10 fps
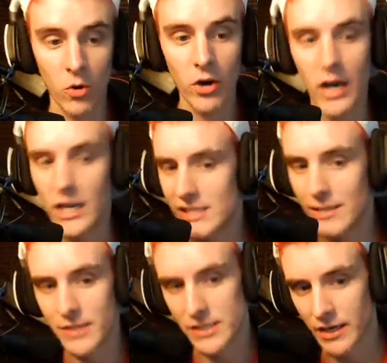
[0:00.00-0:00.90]

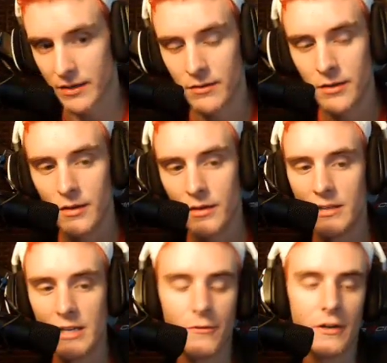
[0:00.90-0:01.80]
concept design,
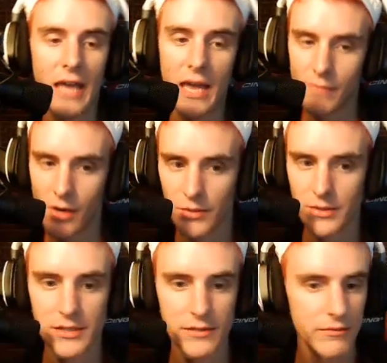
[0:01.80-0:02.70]
different game
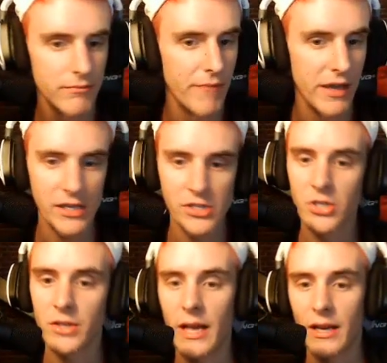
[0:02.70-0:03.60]
modes, making
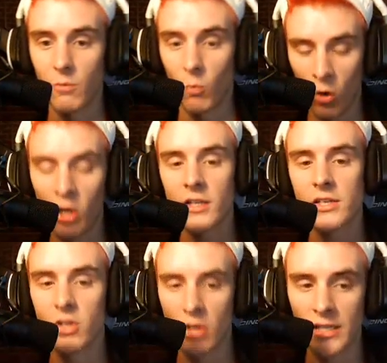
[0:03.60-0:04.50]
sure that it
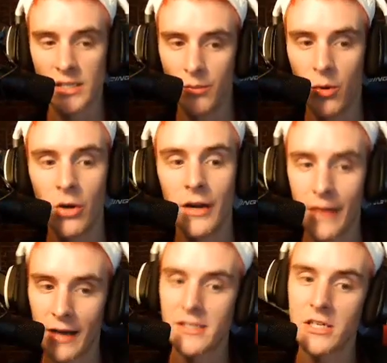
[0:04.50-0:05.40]
works across the board and
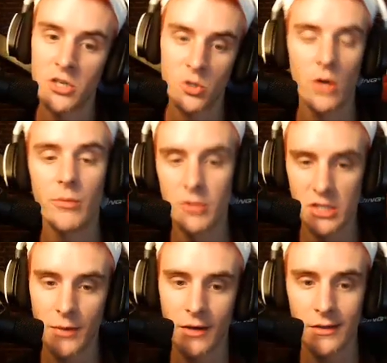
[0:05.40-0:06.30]
that it's an enjoyable
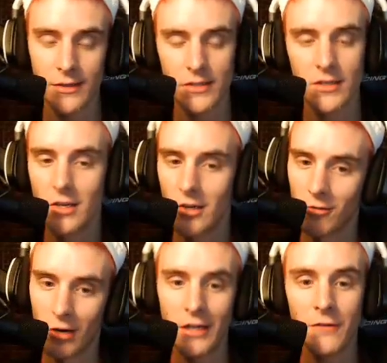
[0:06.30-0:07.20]
experience.
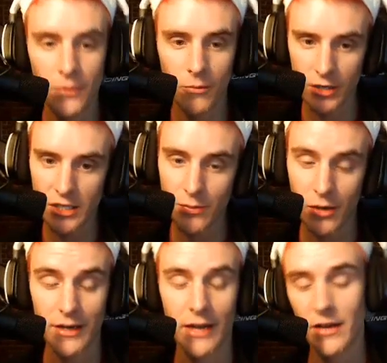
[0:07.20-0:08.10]
Running from
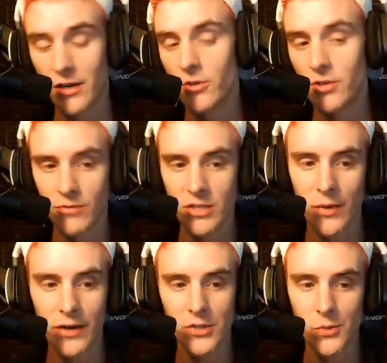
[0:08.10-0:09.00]
respawn, now that I know you can
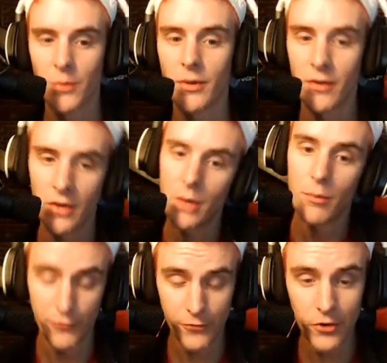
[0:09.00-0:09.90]
respawn elsewhere, but
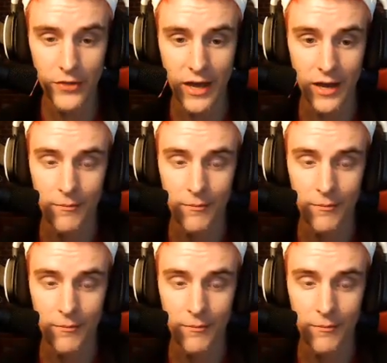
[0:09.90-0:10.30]
before that,